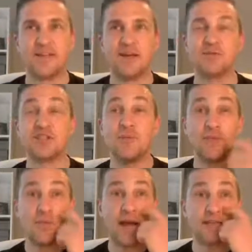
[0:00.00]
it was
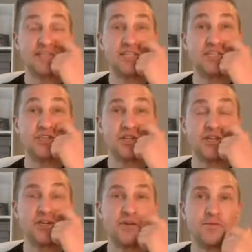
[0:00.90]
something we actually
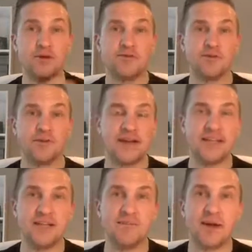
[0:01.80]
studied whenever I
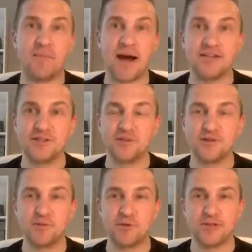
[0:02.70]
did my master's
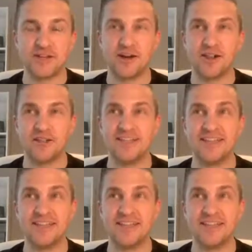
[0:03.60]
in sports psychology,